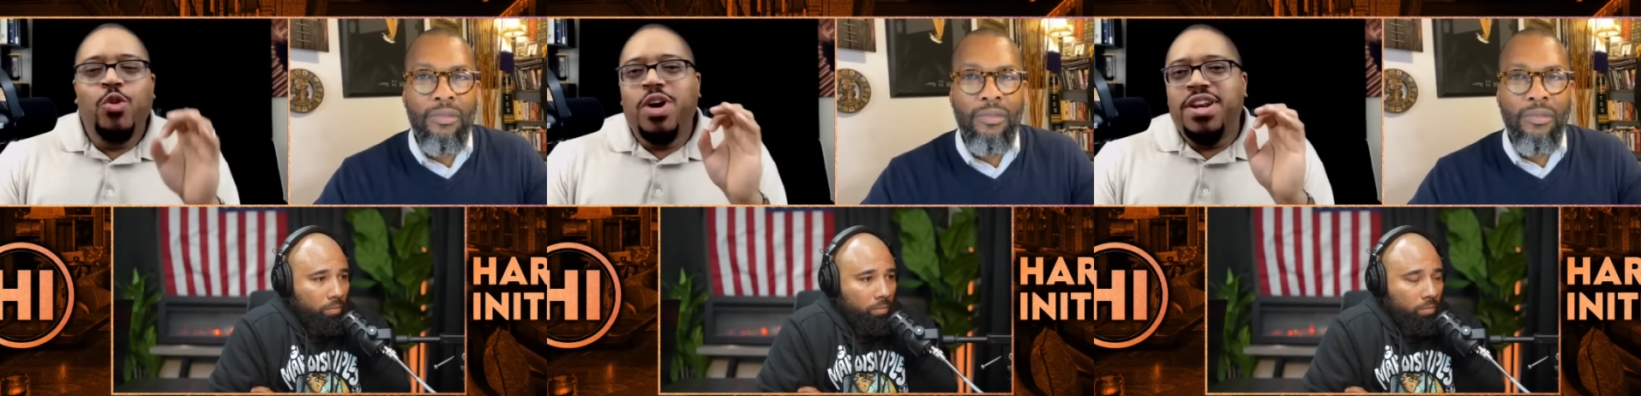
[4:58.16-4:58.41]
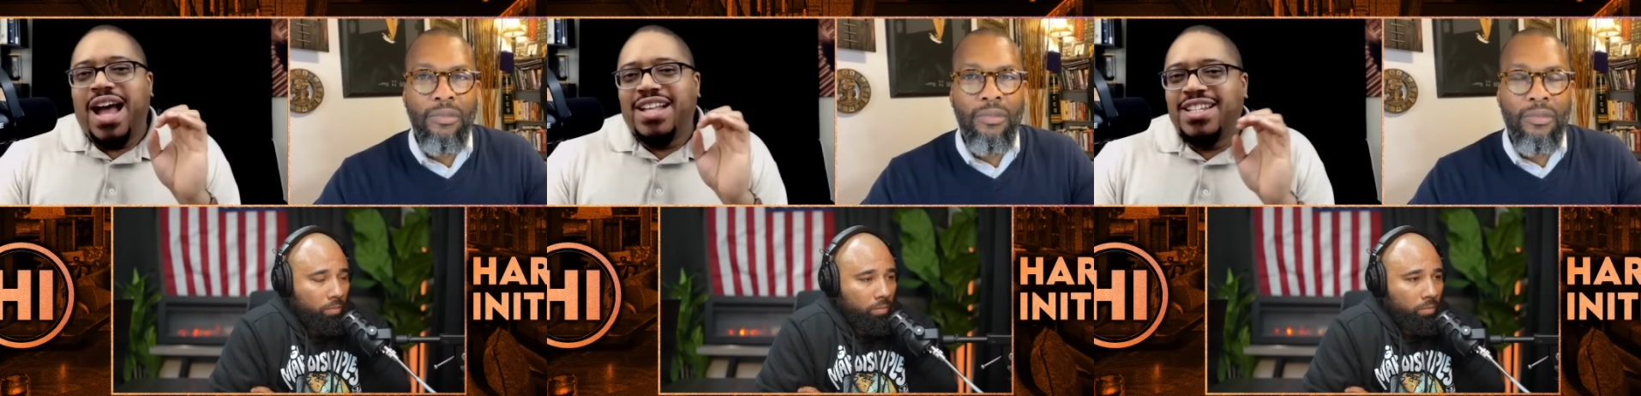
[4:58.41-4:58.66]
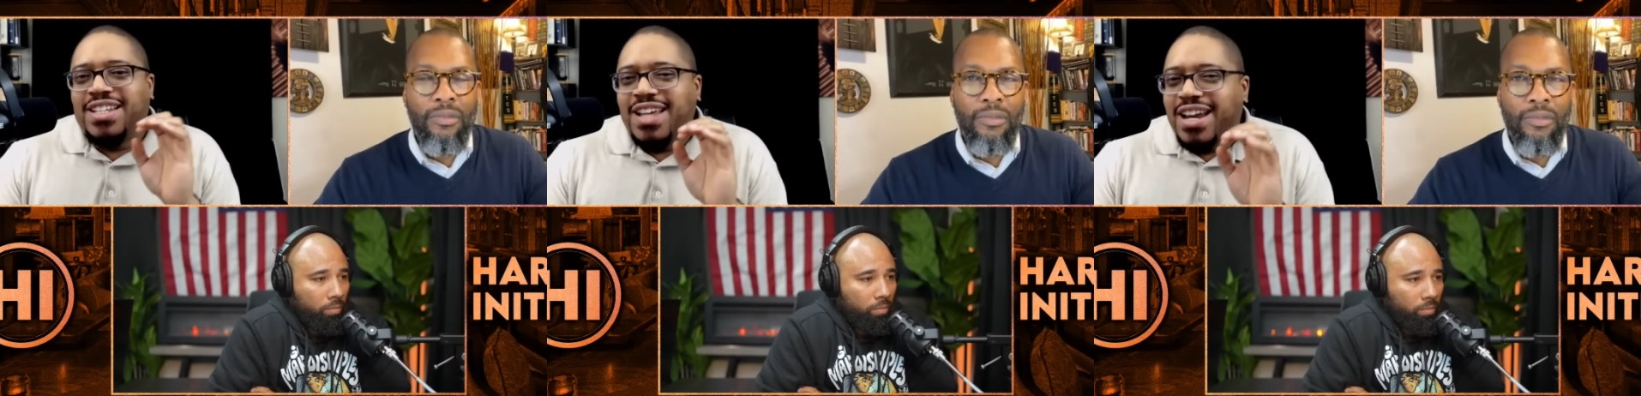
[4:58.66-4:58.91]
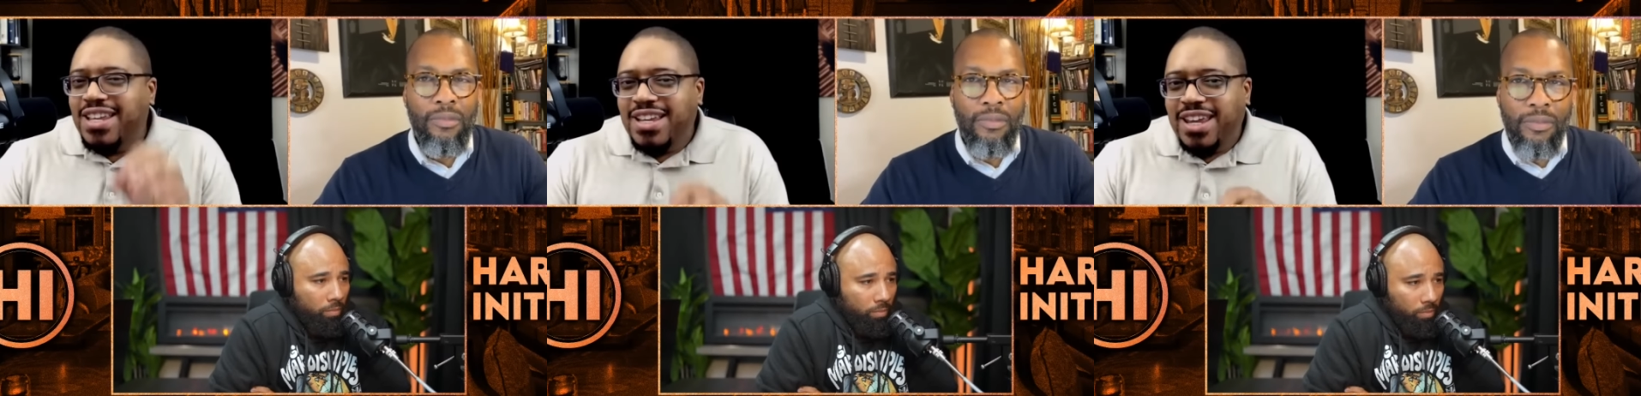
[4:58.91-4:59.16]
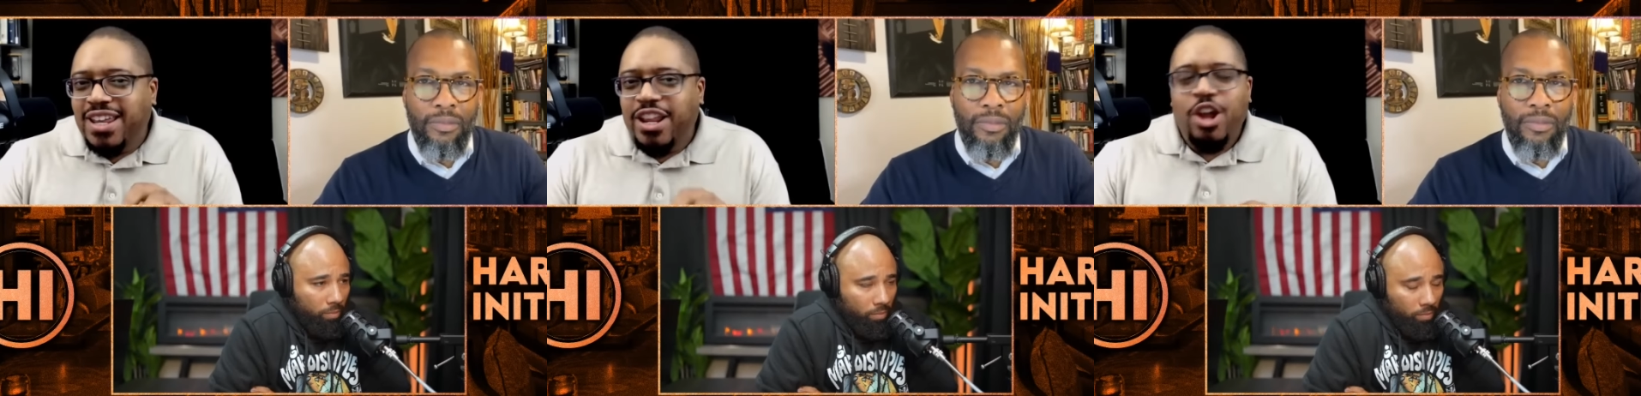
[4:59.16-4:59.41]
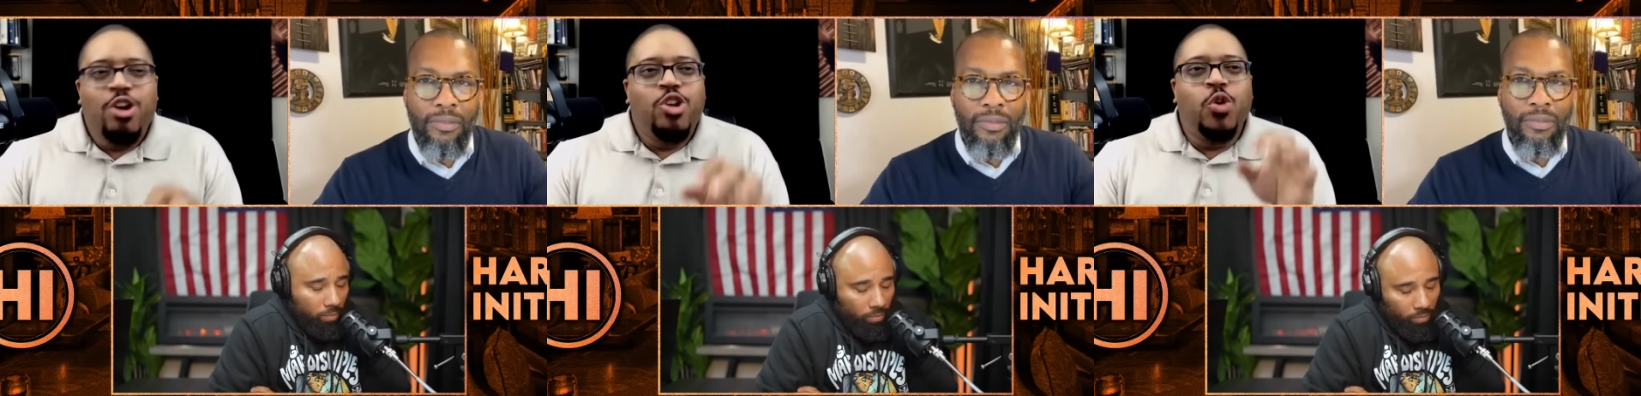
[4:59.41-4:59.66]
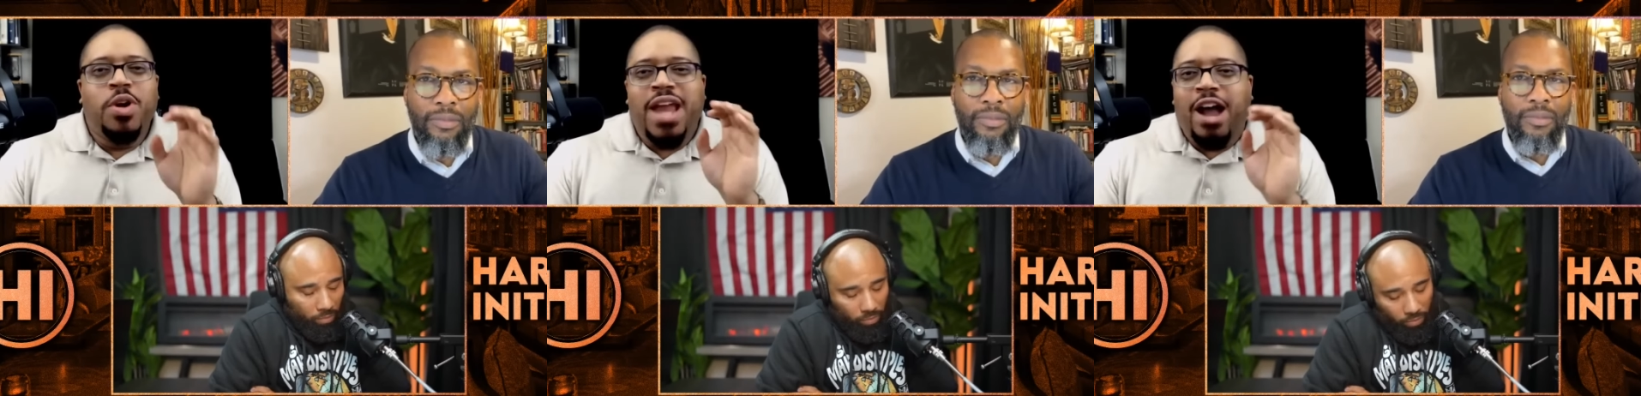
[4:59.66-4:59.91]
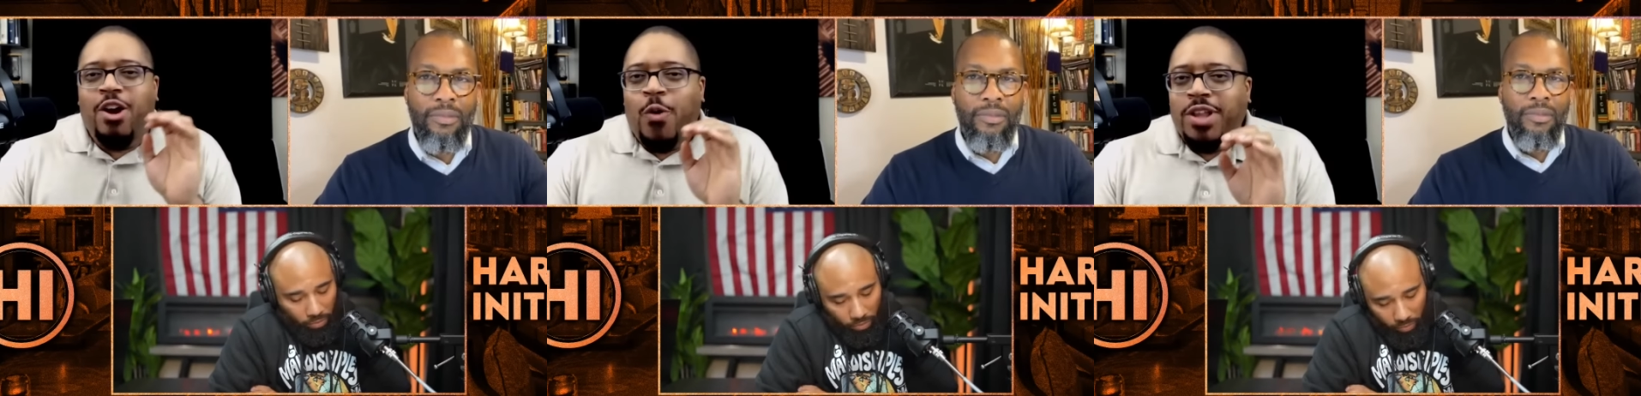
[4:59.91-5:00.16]
Speaker 1: You are not studying it. You are
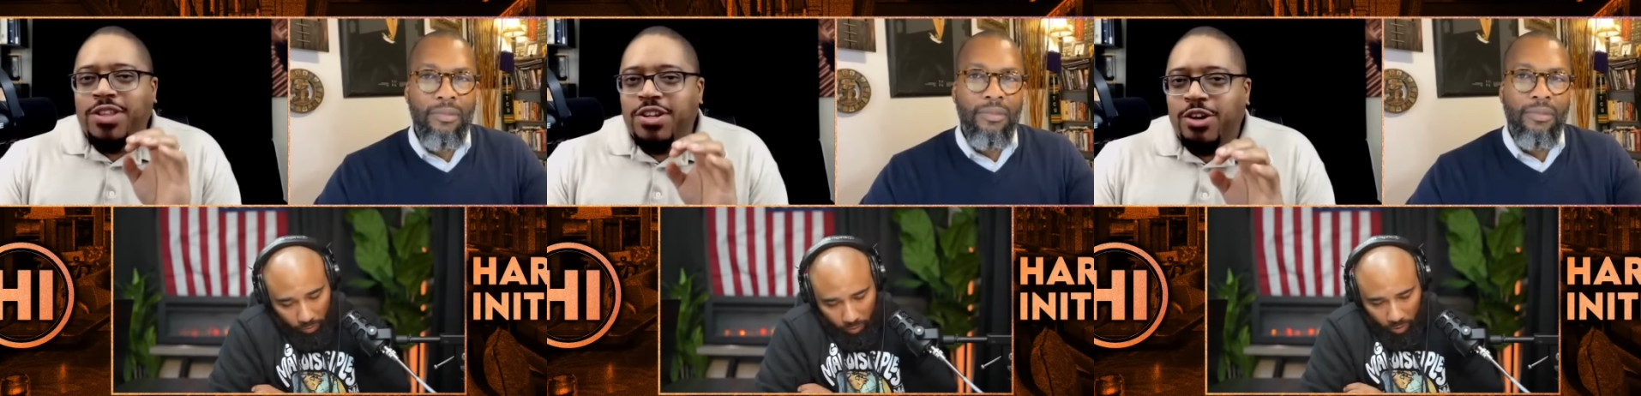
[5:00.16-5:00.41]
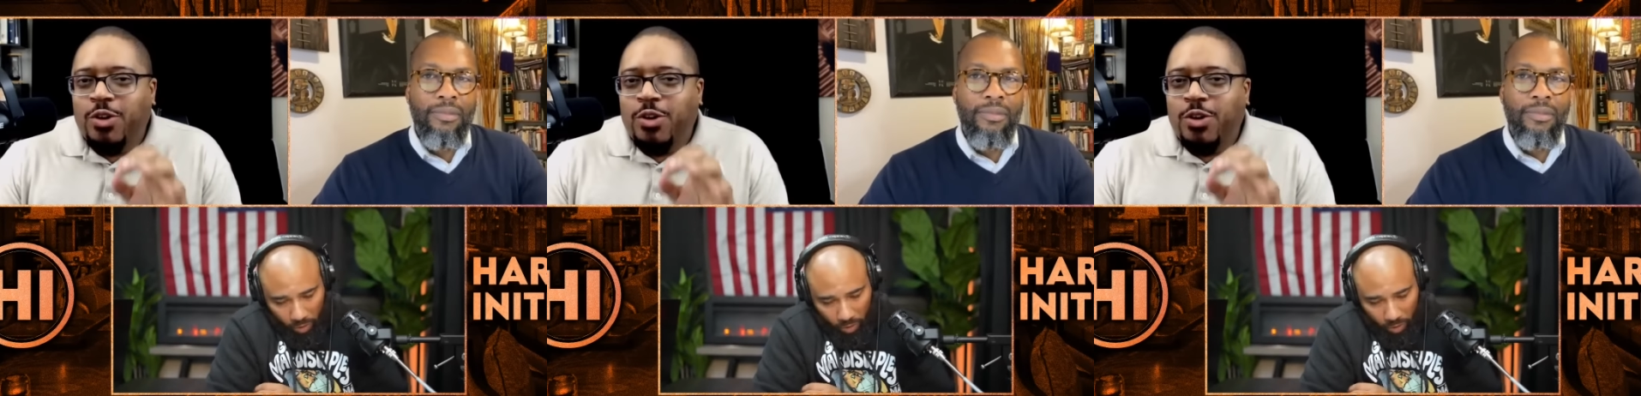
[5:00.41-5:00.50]
not going to